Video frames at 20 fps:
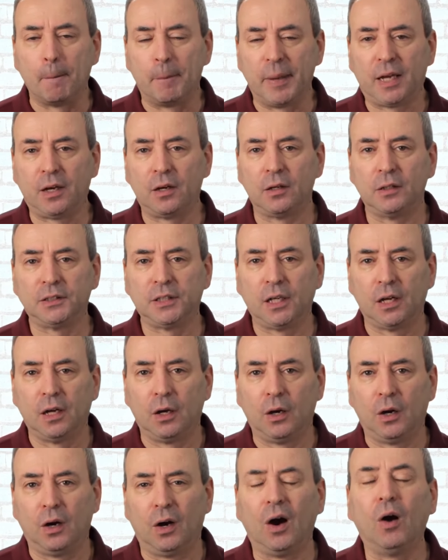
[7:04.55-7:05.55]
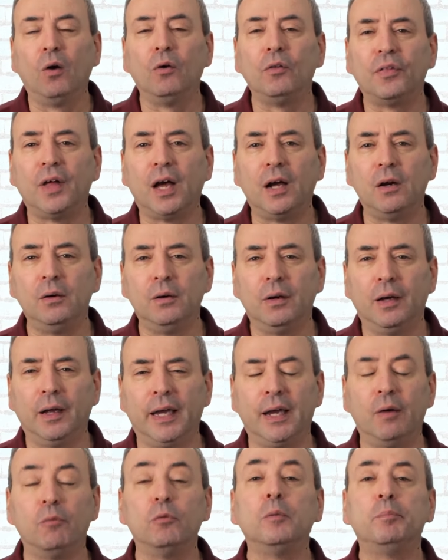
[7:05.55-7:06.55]
because although
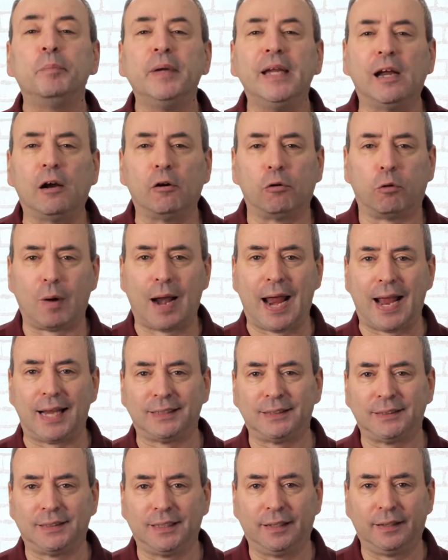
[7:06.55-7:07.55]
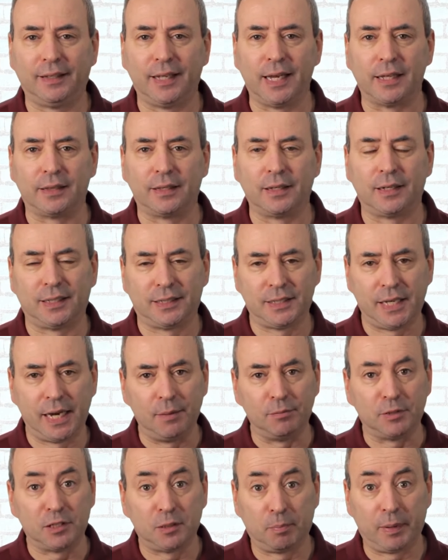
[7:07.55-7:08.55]
it would be crass to think that a
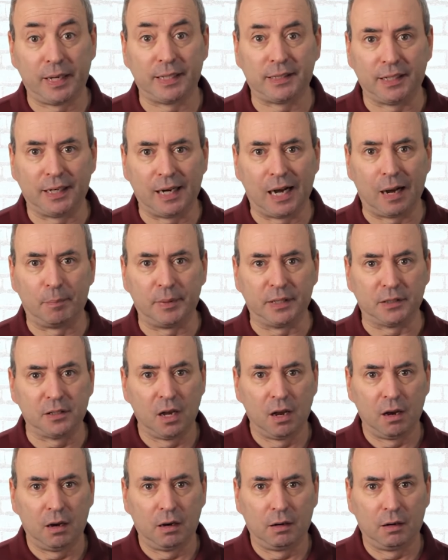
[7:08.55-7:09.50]
team splitting up is